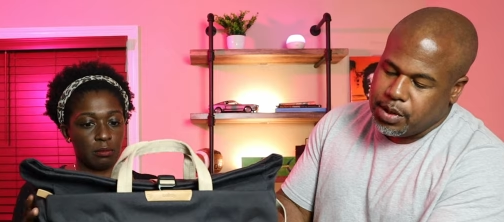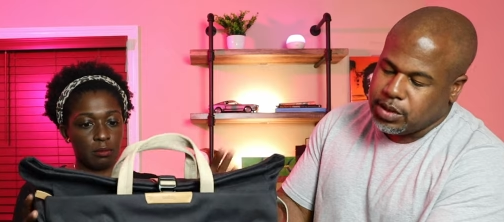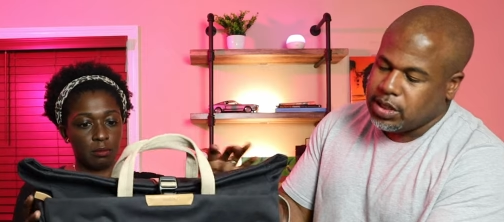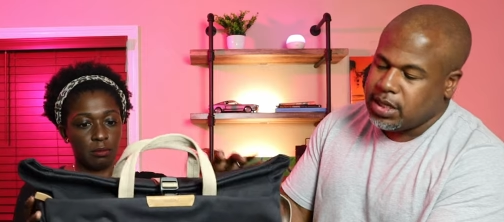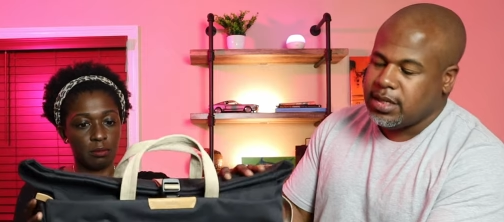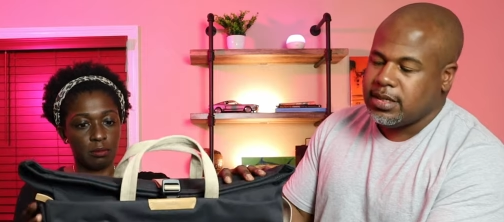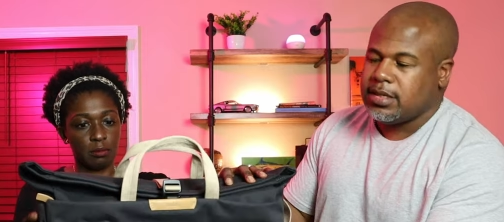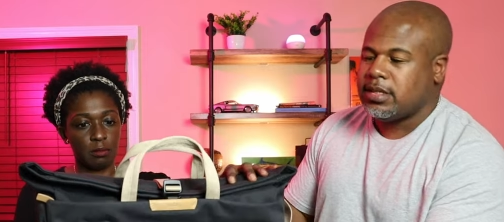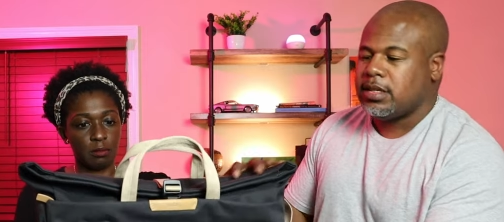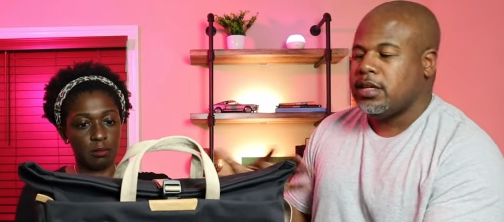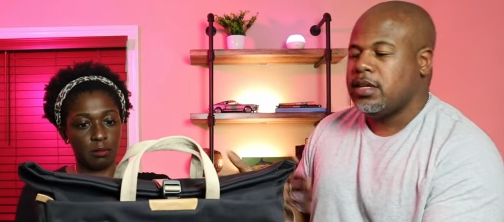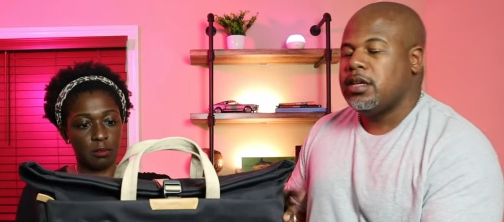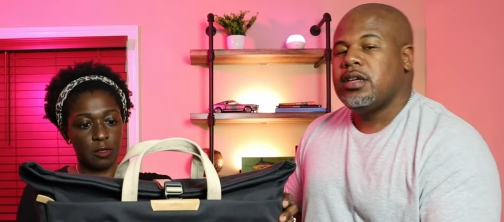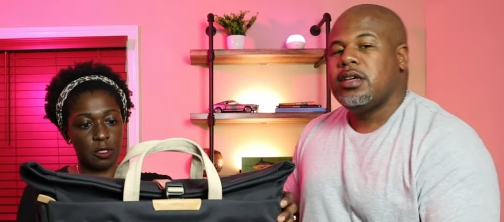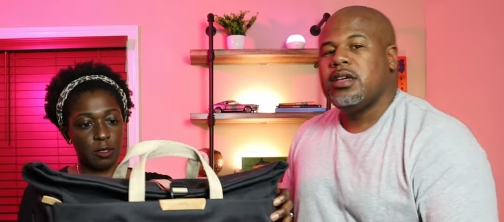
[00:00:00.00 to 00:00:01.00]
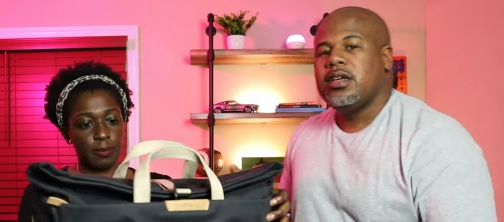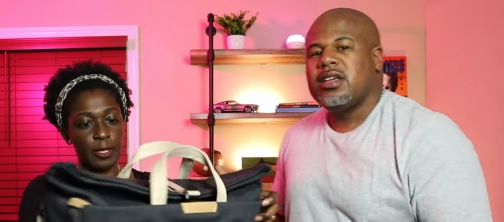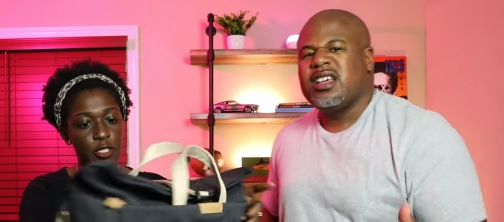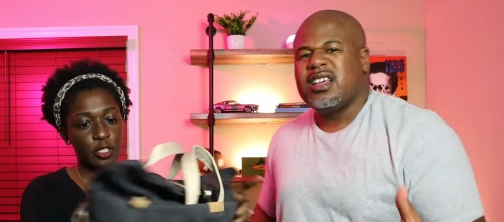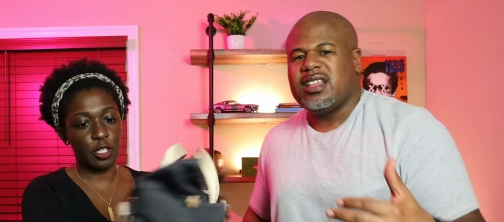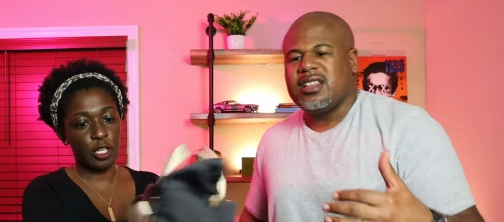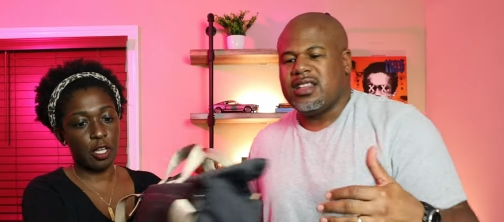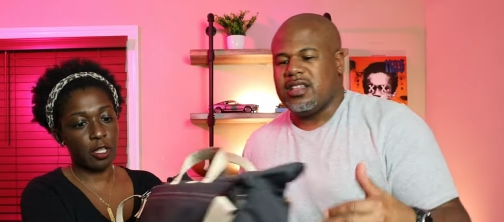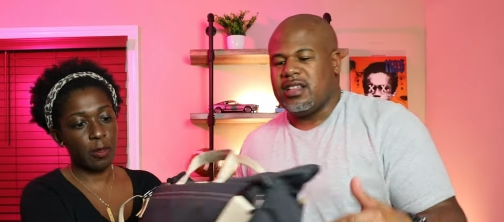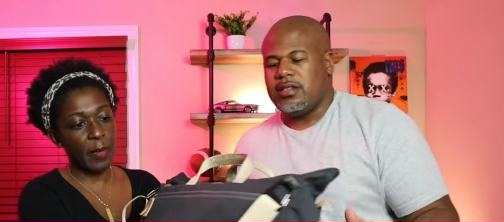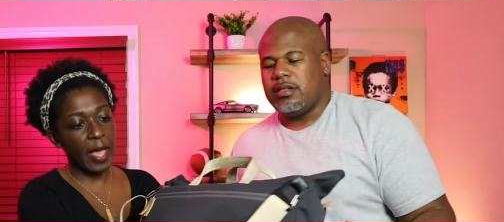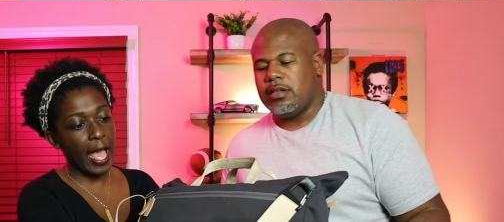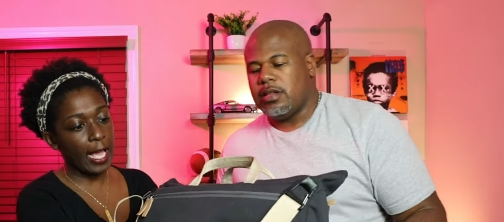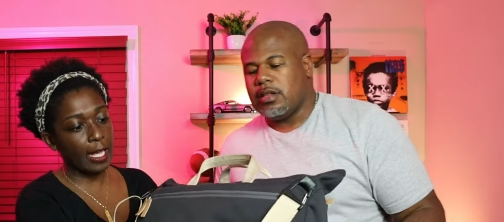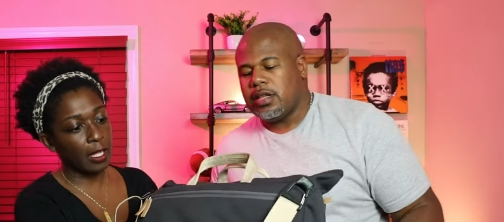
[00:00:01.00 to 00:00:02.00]
Speaker 1: but just freshly on the
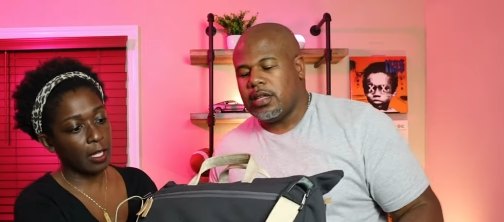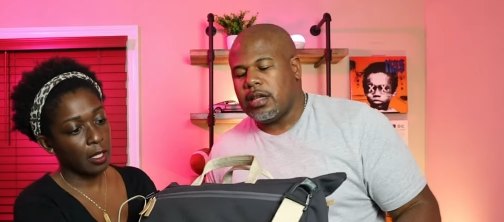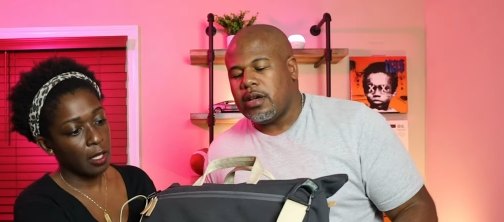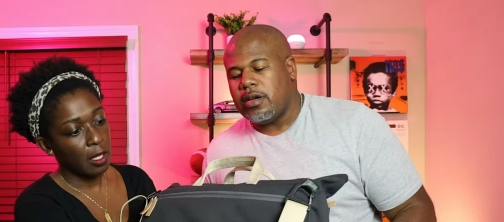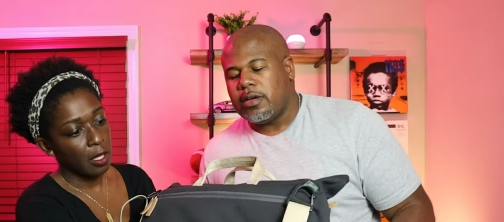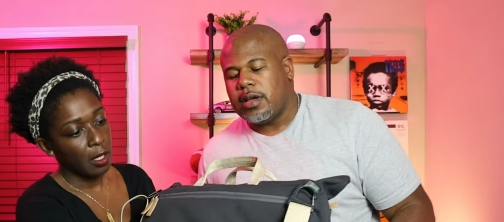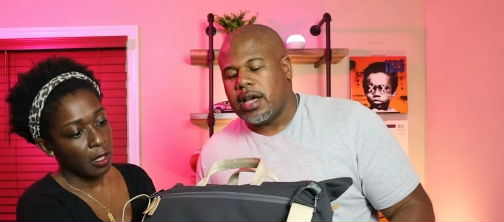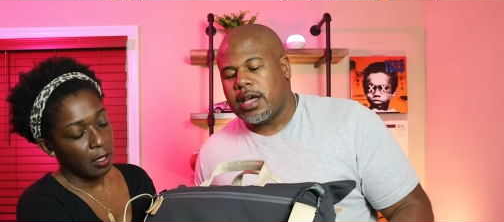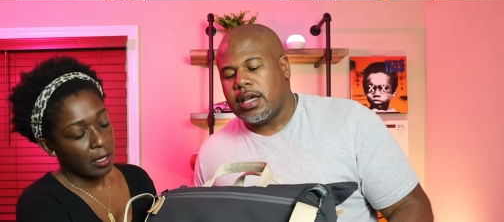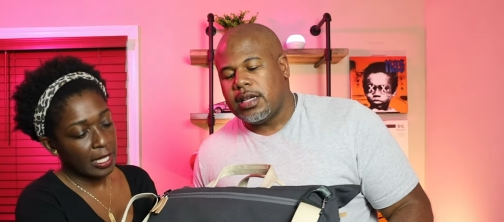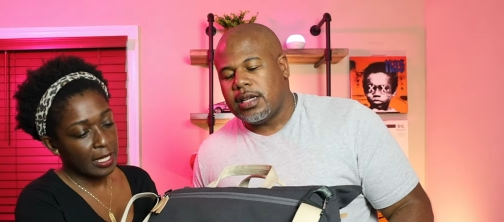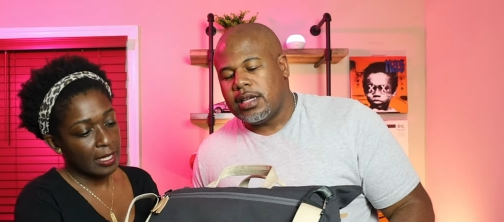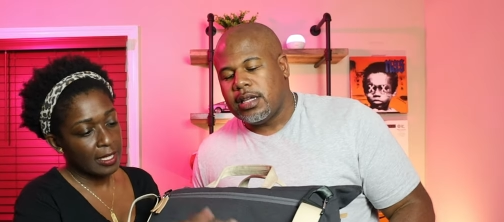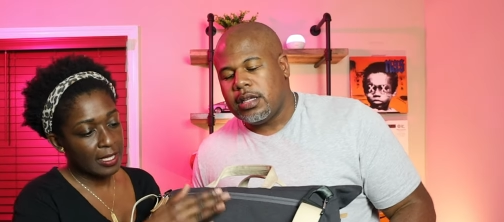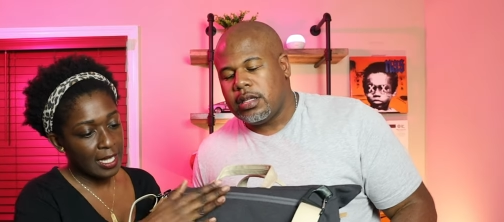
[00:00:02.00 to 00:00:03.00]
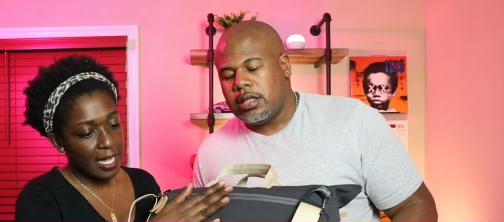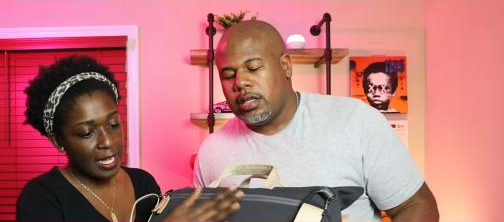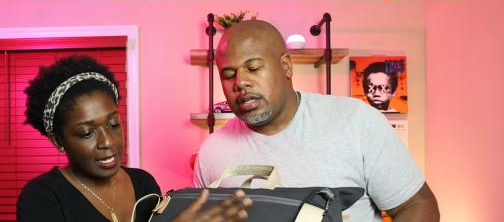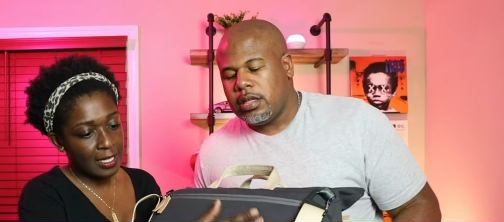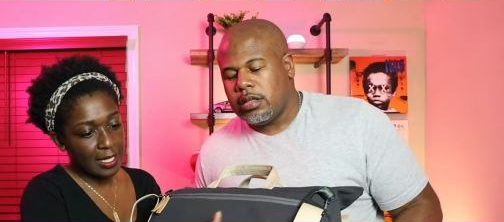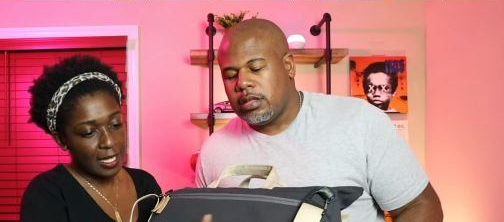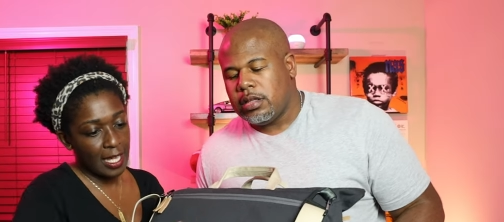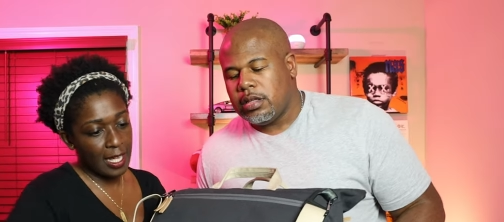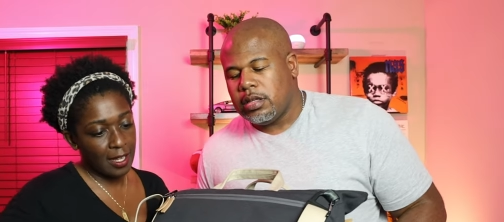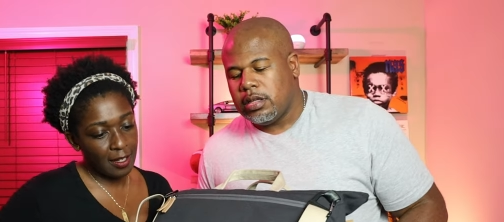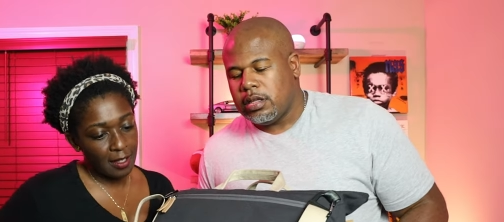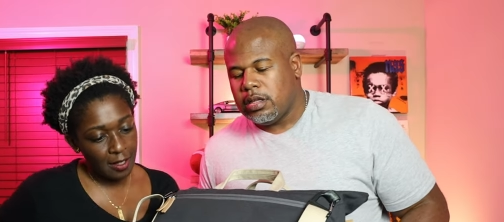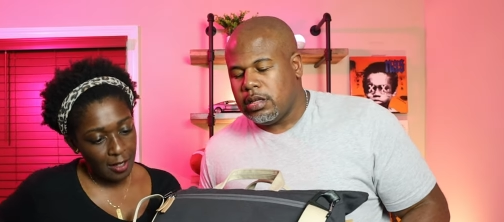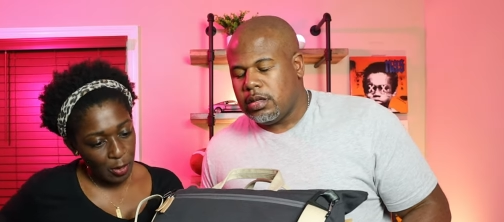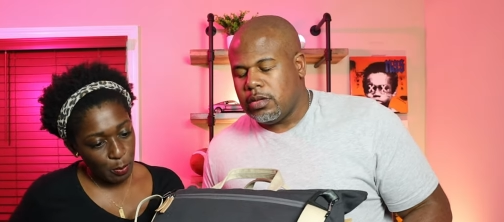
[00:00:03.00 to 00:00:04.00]
back. Okay. Like the sides
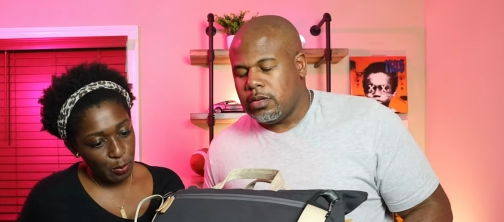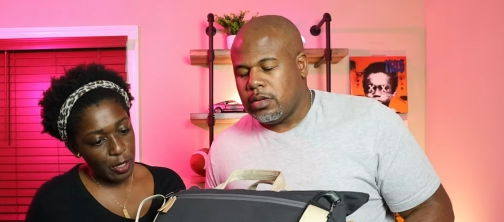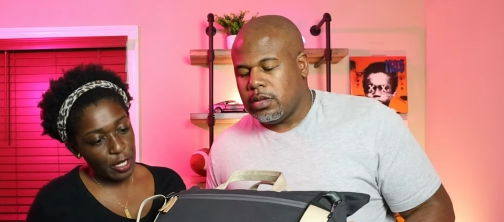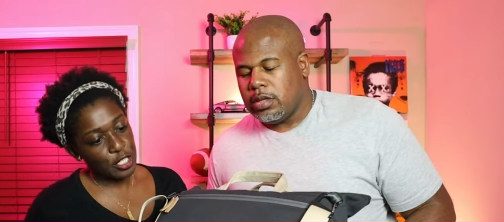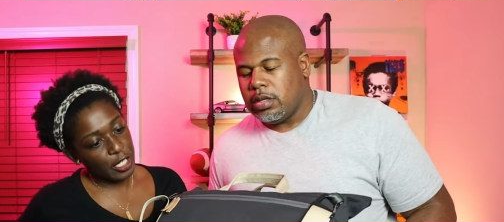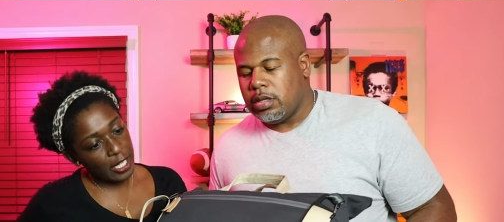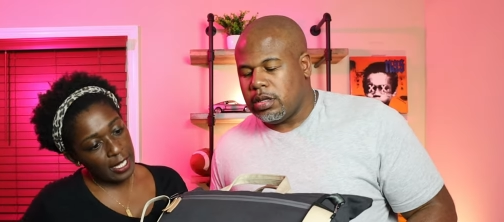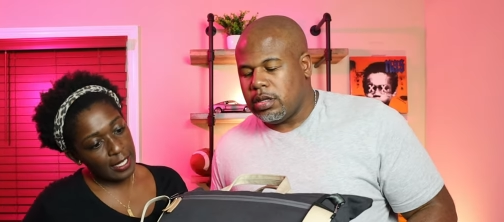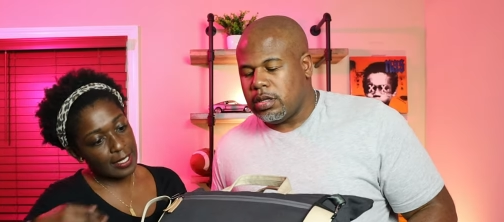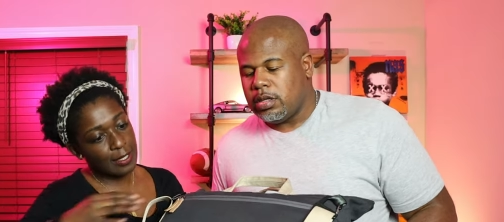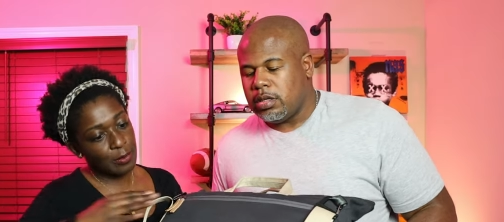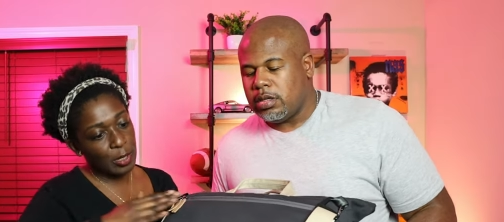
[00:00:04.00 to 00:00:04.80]
that, you know, brush against